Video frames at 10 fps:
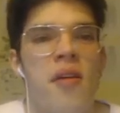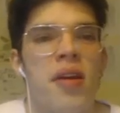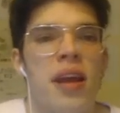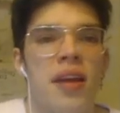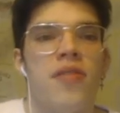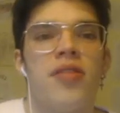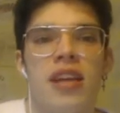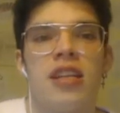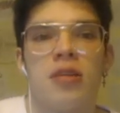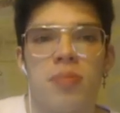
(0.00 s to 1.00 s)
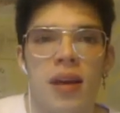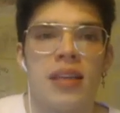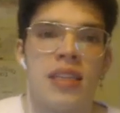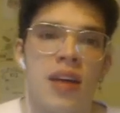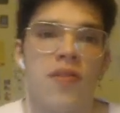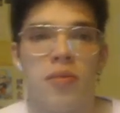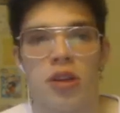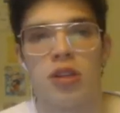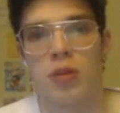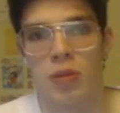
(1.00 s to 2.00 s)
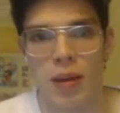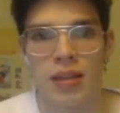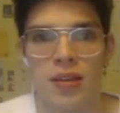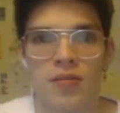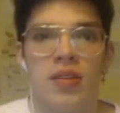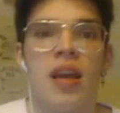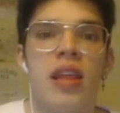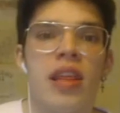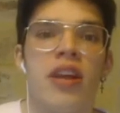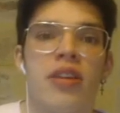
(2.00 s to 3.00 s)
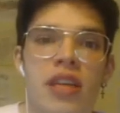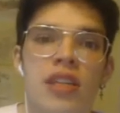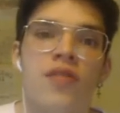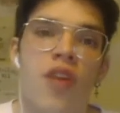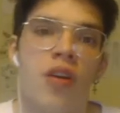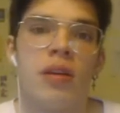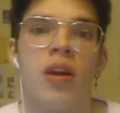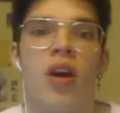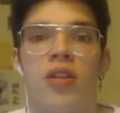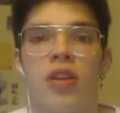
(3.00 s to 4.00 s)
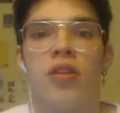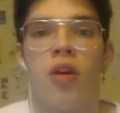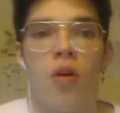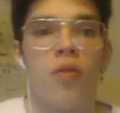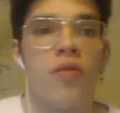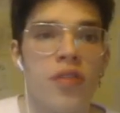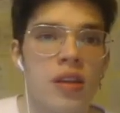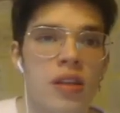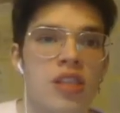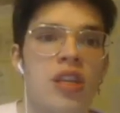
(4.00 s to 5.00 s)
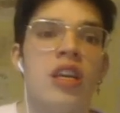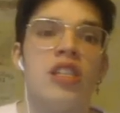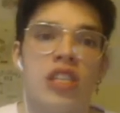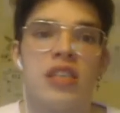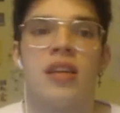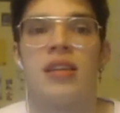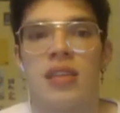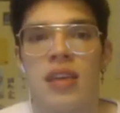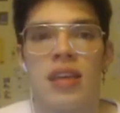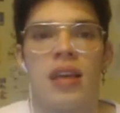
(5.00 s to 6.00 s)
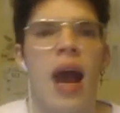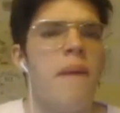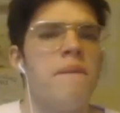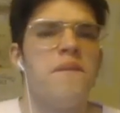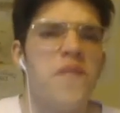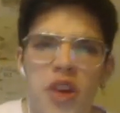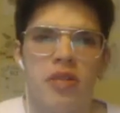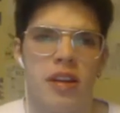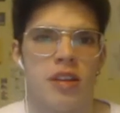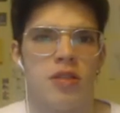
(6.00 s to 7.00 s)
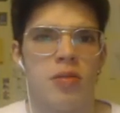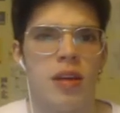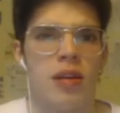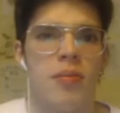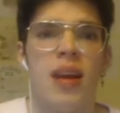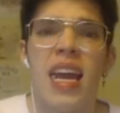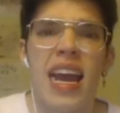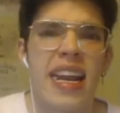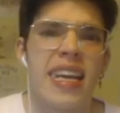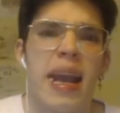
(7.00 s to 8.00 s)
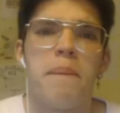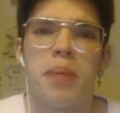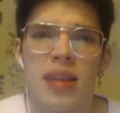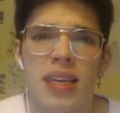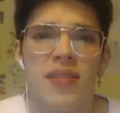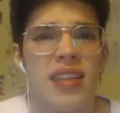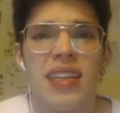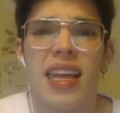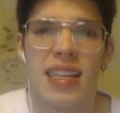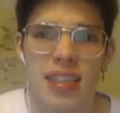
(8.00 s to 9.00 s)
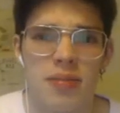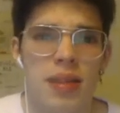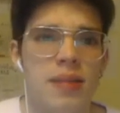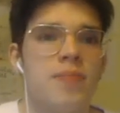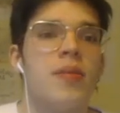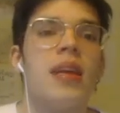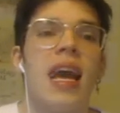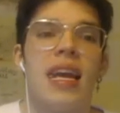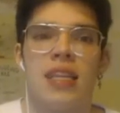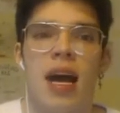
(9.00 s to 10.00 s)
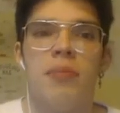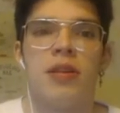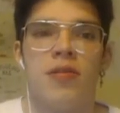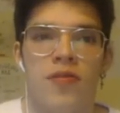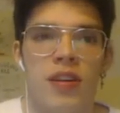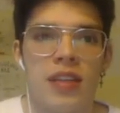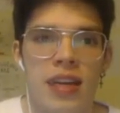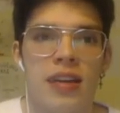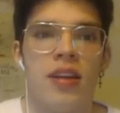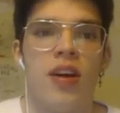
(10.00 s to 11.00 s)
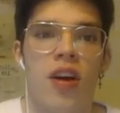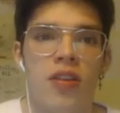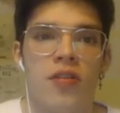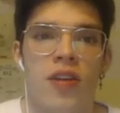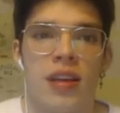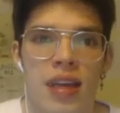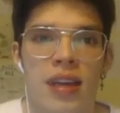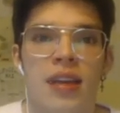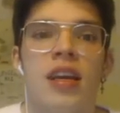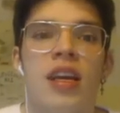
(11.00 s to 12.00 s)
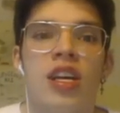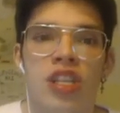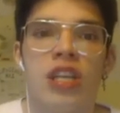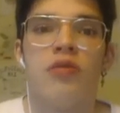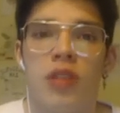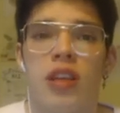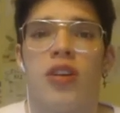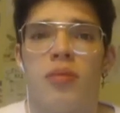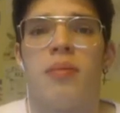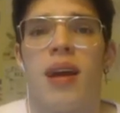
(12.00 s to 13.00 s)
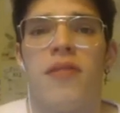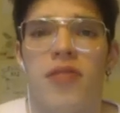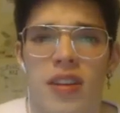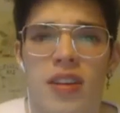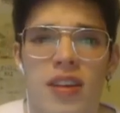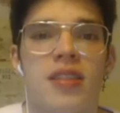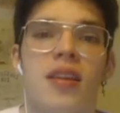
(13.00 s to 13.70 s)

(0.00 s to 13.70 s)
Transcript: If they display self-immersed perspectives, they are each falling on their own feelings. Jessica is thinking, I'm furious with him, and I can't believe he did that to me. And Tom is fixated on the fact that she really hurt my feelings.